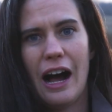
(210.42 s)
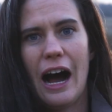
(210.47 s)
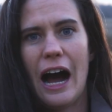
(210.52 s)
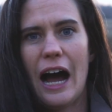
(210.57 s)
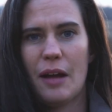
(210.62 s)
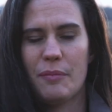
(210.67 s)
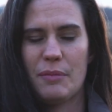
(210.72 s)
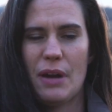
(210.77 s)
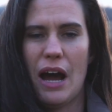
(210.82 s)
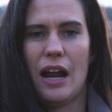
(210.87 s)

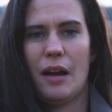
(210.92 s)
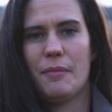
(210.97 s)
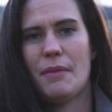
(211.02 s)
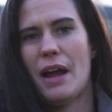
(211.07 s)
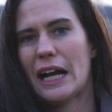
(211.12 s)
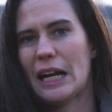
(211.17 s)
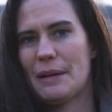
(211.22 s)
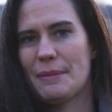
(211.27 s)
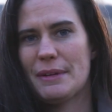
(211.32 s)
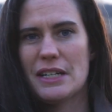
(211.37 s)
I'm not
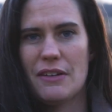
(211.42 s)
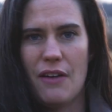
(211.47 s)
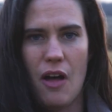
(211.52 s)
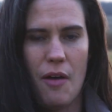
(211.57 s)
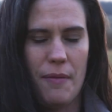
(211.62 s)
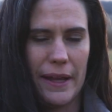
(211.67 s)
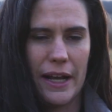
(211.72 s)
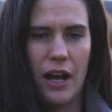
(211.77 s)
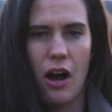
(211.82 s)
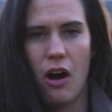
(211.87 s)
going to be
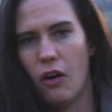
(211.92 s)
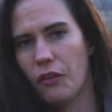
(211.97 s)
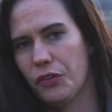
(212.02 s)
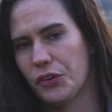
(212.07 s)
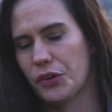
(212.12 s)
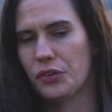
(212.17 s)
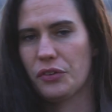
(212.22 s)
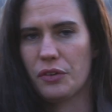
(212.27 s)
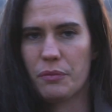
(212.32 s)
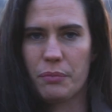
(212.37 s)
developing
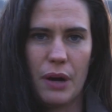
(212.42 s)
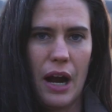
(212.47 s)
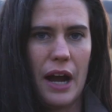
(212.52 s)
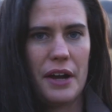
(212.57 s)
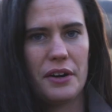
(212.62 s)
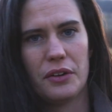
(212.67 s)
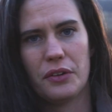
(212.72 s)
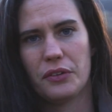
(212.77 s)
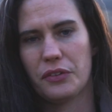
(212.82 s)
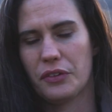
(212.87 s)
halters and
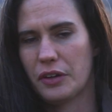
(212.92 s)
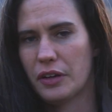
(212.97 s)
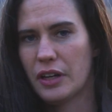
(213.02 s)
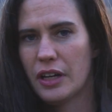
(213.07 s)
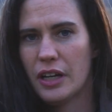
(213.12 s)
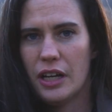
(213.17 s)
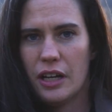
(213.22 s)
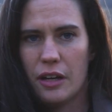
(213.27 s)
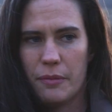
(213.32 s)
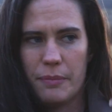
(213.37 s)
bridles and
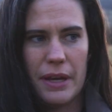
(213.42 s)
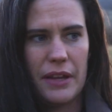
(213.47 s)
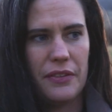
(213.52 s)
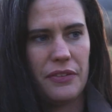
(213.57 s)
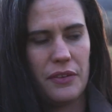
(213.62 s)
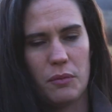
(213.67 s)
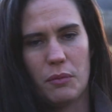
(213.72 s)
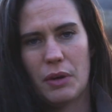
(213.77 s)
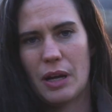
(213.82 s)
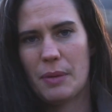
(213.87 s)

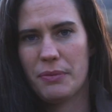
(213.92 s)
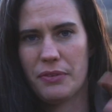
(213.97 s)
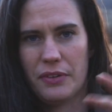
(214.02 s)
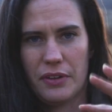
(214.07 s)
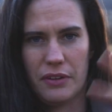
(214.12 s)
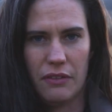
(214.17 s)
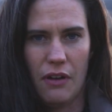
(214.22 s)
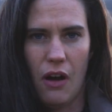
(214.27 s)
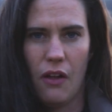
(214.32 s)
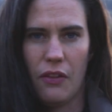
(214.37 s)
bits and whips
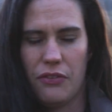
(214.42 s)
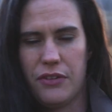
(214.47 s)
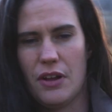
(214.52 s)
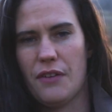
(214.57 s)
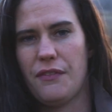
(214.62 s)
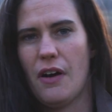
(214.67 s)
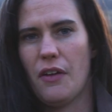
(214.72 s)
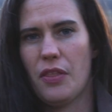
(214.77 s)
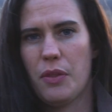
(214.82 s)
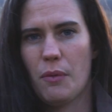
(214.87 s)
and all the
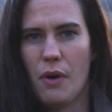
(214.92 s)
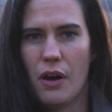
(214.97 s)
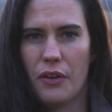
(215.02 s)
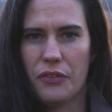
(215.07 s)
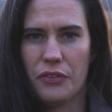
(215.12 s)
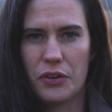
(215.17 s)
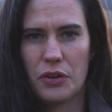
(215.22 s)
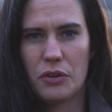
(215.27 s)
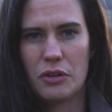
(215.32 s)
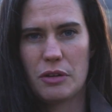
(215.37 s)
stuff out the
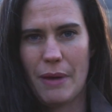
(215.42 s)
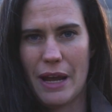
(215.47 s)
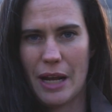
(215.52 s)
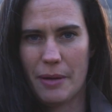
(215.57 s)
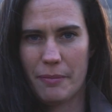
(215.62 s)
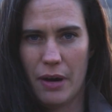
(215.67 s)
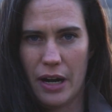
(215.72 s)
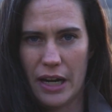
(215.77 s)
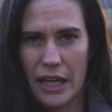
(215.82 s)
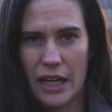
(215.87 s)
wazoo to make
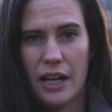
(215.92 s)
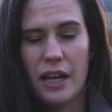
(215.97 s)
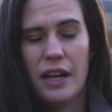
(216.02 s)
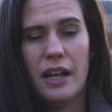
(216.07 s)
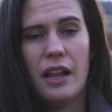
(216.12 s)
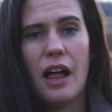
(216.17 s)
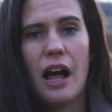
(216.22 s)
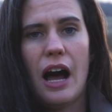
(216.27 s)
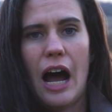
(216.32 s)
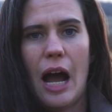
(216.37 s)
money.
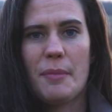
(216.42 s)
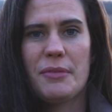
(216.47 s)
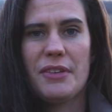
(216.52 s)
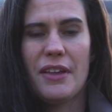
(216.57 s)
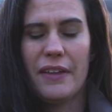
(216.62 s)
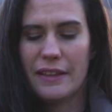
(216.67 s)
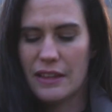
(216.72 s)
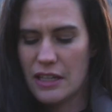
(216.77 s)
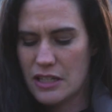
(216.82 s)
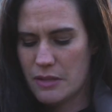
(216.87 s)
I'm
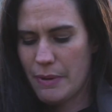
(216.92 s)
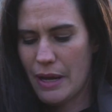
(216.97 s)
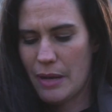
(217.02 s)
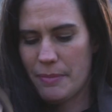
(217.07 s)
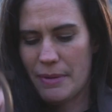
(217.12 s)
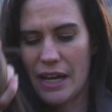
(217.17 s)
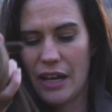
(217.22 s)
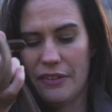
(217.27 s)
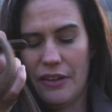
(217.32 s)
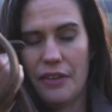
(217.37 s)
selling this bit
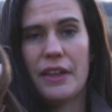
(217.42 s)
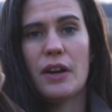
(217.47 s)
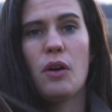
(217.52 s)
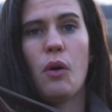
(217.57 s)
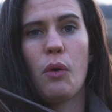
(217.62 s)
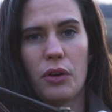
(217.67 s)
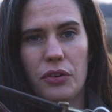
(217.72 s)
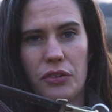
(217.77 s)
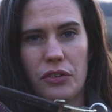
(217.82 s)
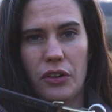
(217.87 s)
because I think
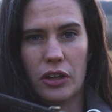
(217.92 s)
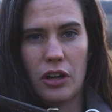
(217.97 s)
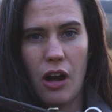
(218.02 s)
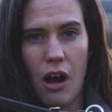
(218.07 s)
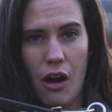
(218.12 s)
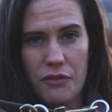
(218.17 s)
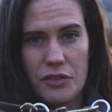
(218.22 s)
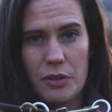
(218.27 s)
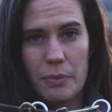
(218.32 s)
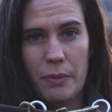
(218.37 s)
horses are
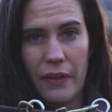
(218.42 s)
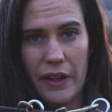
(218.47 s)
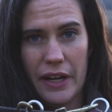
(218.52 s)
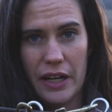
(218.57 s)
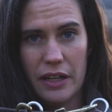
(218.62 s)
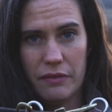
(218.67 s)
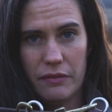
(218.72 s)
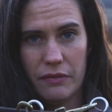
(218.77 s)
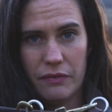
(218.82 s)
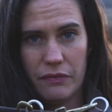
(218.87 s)
comfortable in
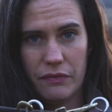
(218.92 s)
it,